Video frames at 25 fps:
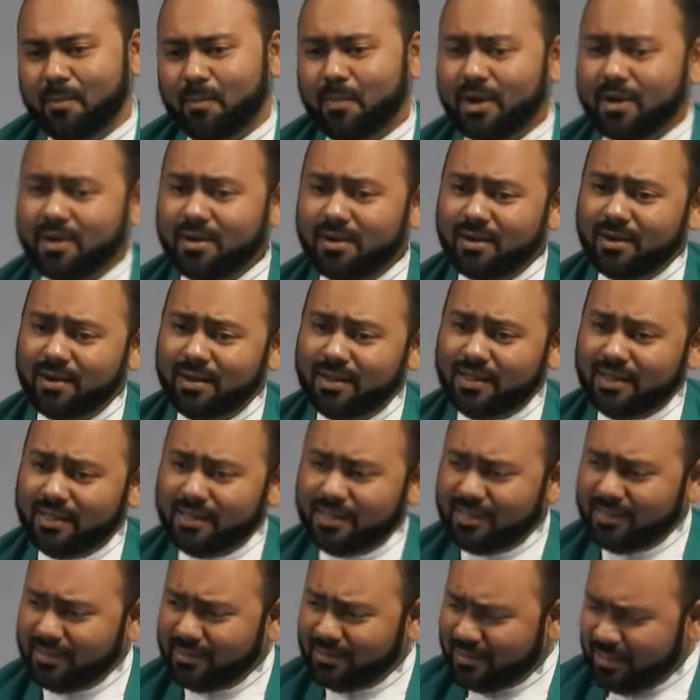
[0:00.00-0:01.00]
But
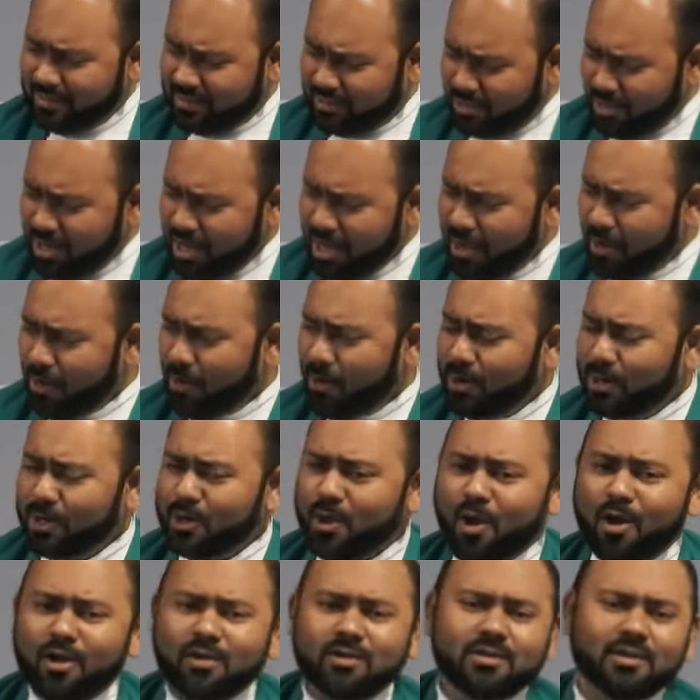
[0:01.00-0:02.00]
the
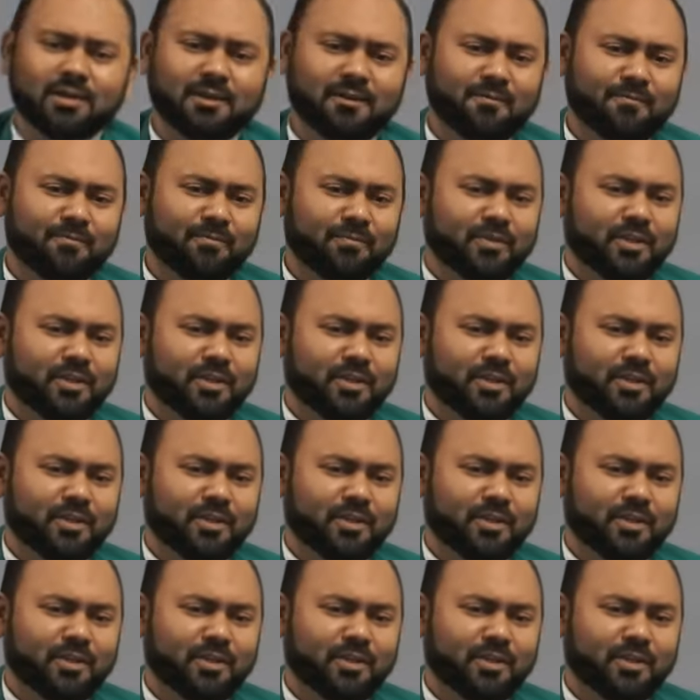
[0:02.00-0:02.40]
three-year-old daughter,